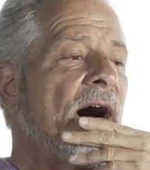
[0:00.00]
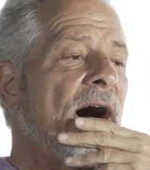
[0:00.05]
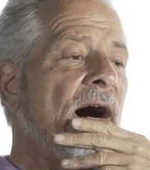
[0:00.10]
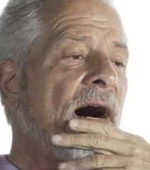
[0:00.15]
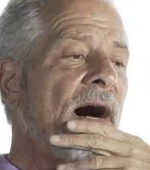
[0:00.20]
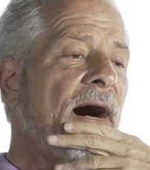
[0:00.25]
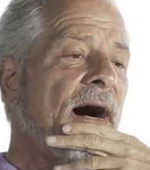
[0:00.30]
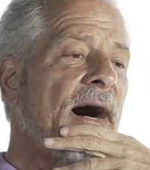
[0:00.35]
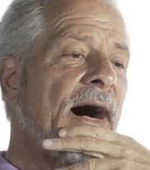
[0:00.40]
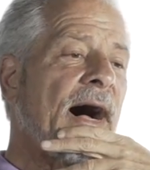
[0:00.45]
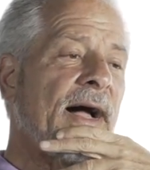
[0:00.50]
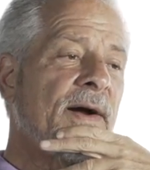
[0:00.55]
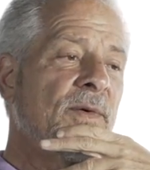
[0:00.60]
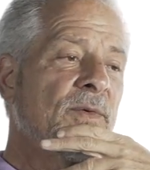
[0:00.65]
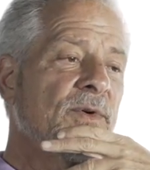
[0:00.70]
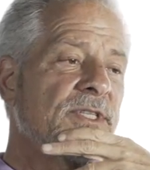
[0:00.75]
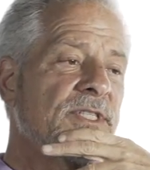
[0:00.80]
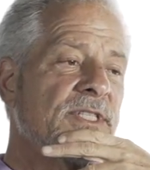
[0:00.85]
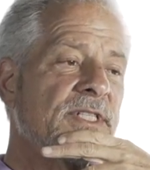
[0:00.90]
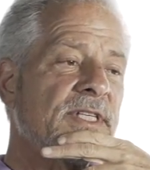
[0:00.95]
I
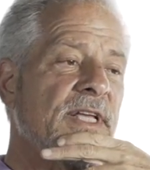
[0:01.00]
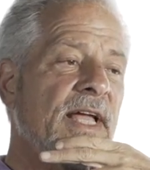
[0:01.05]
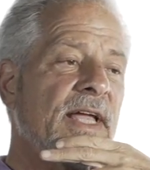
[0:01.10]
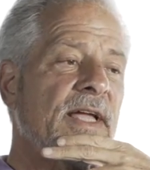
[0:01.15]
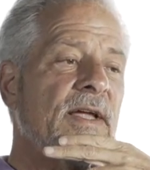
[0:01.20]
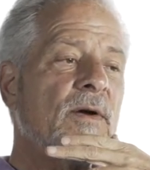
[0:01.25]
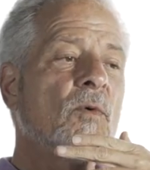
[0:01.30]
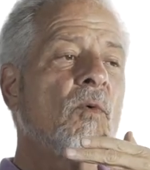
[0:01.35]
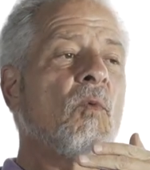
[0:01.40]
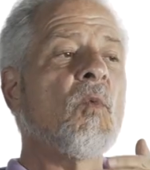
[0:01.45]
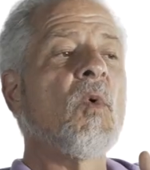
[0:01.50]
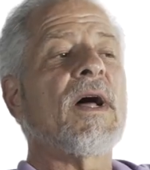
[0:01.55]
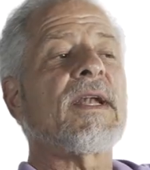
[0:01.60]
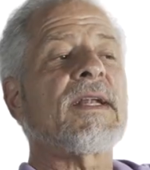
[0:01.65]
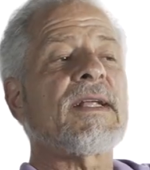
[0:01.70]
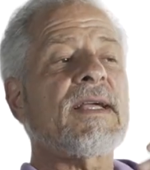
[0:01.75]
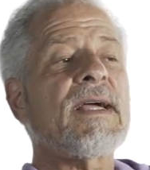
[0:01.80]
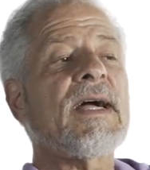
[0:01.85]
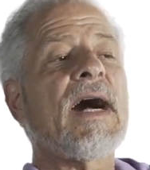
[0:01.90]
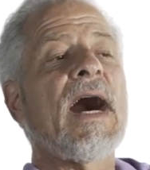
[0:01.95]
would say,
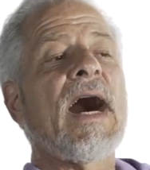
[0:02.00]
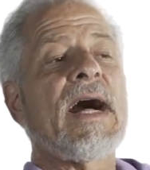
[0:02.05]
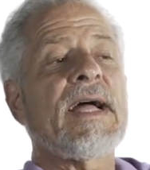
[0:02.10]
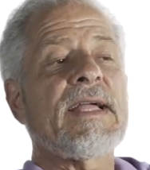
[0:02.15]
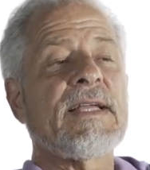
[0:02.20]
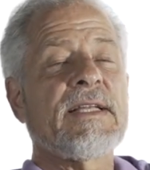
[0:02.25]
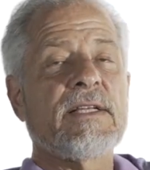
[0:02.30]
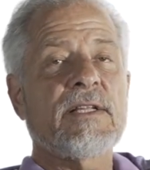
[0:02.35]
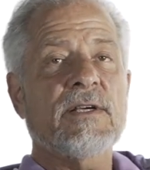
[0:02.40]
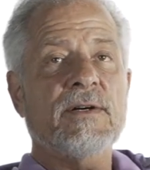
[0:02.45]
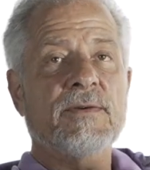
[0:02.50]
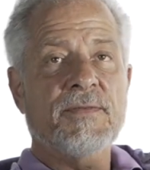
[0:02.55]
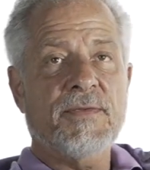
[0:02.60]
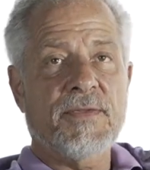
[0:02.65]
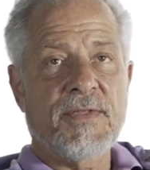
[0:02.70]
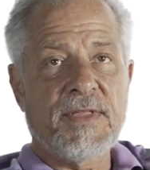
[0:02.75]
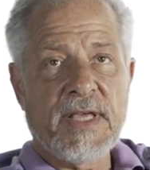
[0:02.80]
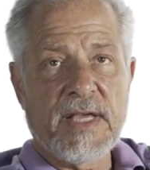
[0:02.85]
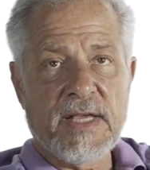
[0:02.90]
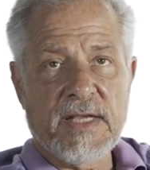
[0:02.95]
what kind of
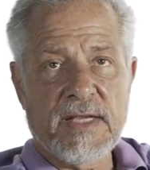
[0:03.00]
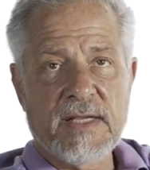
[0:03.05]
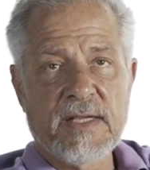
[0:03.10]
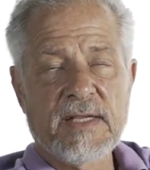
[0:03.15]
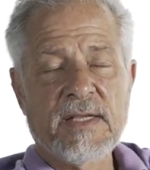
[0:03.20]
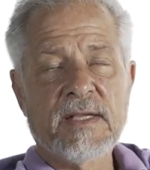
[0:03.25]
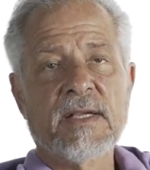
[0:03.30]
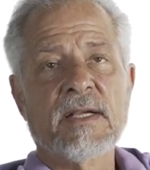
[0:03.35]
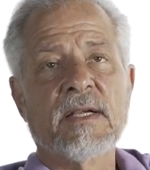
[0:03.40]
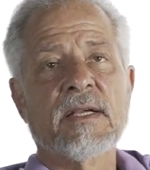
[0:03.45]
thing